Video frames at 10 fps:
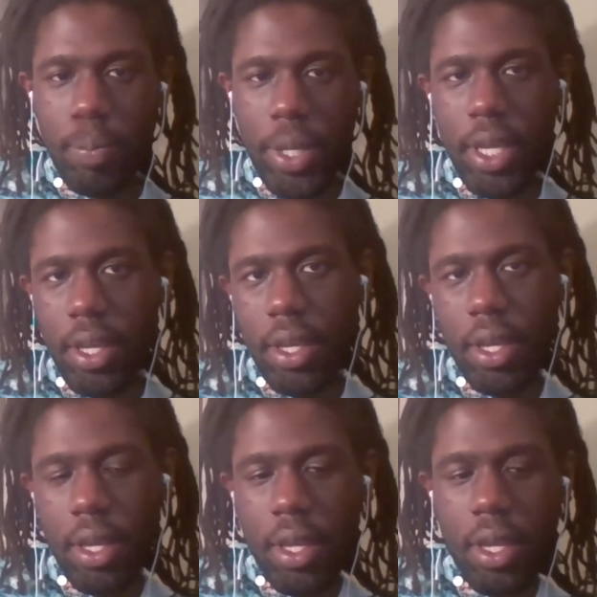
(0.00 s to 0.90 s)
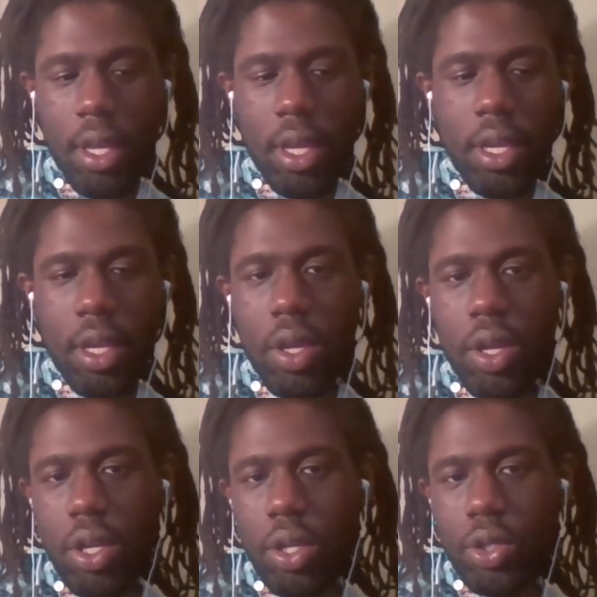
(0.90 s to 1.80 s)
be
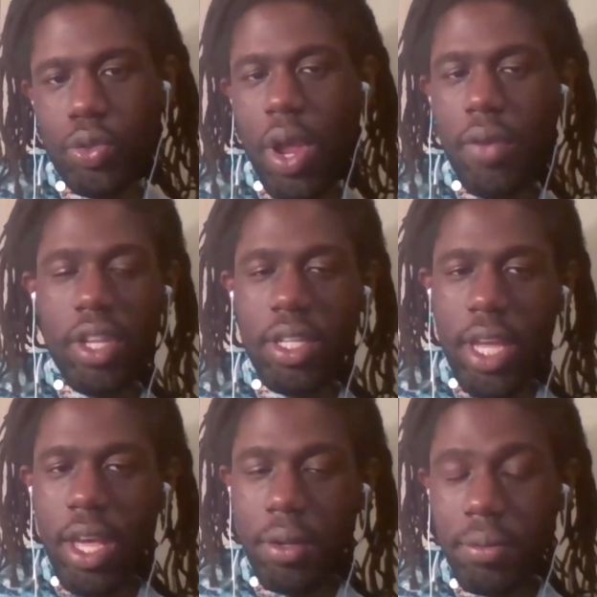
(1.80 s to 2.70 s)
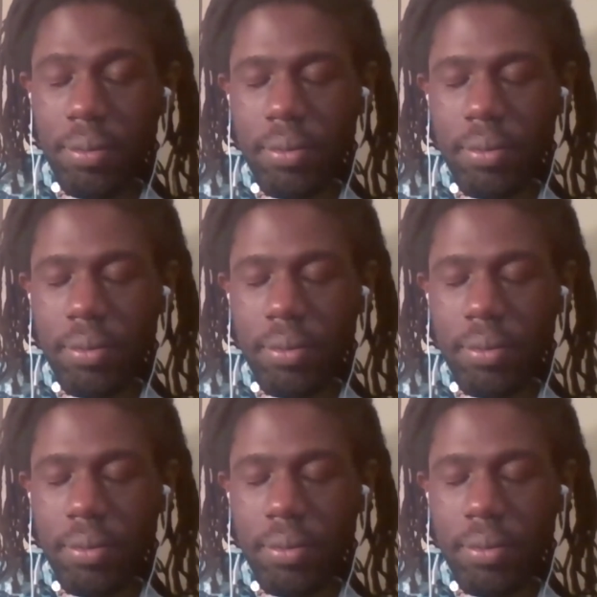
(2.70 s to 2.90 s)
traveling down.